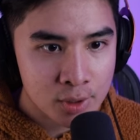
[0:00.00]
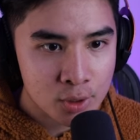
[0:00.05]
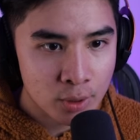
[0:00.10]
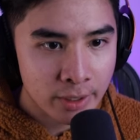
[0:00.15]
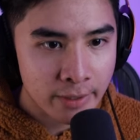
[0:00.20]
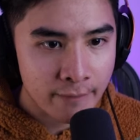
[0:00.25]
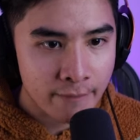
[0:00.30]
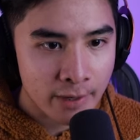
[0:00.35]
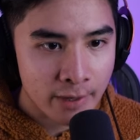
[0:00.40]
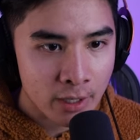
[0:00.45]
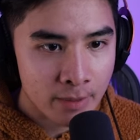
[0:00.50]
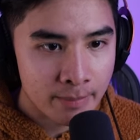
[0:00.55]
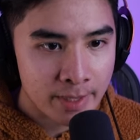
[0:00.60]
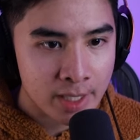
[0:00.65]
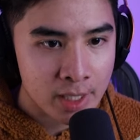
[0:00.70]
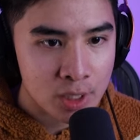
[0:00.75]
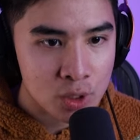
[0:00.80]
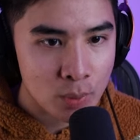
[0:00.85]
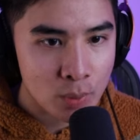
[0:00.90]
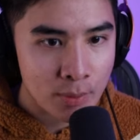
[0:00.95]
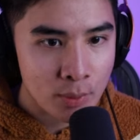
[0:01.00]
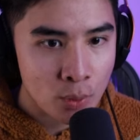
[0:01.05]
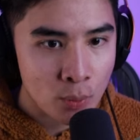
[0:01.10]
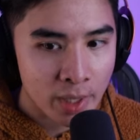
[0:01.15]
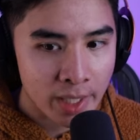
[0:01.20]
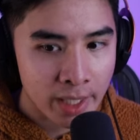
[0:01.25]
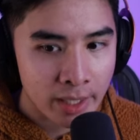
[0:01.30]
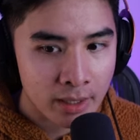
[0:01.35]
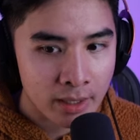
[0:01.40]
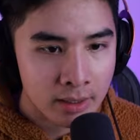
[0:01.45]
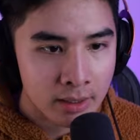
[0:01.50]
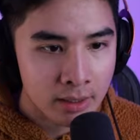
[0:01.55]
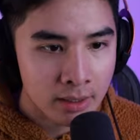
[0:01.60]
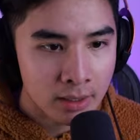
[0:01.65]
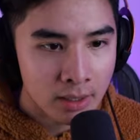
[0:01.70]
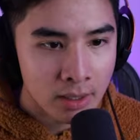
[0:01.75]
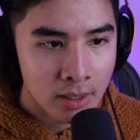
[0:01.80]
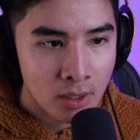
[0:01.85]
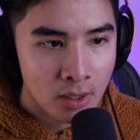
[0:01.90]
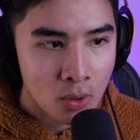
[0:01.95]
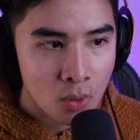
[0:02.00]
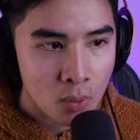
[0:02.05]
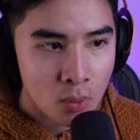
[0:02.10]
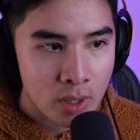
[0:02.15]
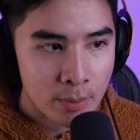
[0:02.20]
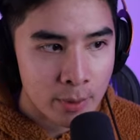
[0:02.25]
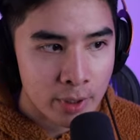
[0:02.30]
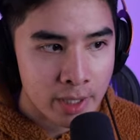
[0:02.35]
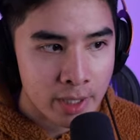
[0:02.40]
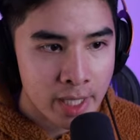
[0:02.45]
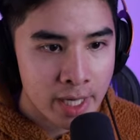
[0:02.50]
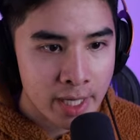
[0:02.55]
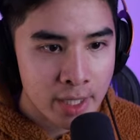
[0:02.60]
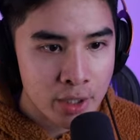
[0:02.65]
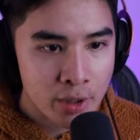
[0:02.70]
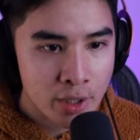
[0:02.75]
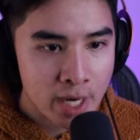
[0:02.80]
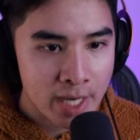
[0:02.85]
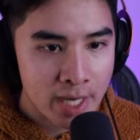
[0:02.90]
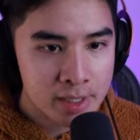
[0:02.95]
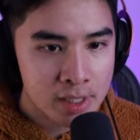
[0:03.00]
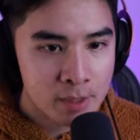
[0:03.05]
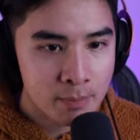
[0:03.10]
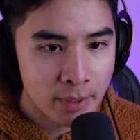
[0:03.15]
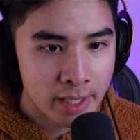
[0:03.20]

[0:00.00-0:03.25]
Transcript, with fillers: it's only fair because we were winning, we were kicking your guys'